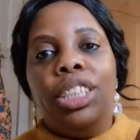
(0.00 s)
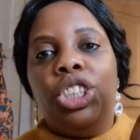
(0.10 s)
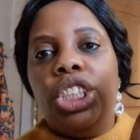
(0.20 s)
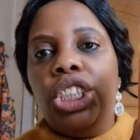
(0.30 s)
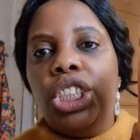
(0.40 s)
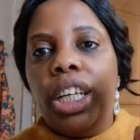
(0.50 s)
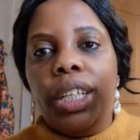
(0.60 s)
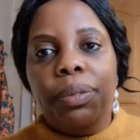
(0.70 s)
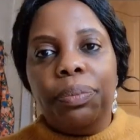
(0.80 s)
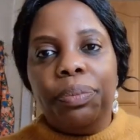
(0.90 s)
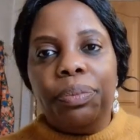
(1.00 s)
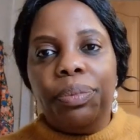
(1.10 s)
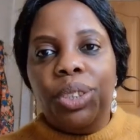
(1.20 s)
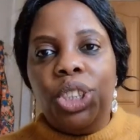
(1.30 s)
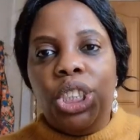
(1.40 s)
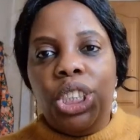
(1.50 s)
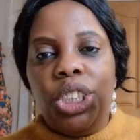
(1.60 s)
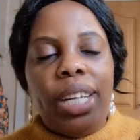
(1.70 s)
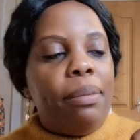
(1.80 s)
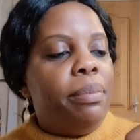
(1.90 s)
ginger
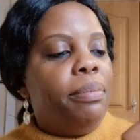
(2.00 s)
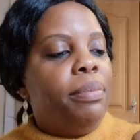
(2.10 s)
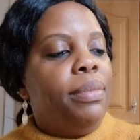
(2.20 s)
jam.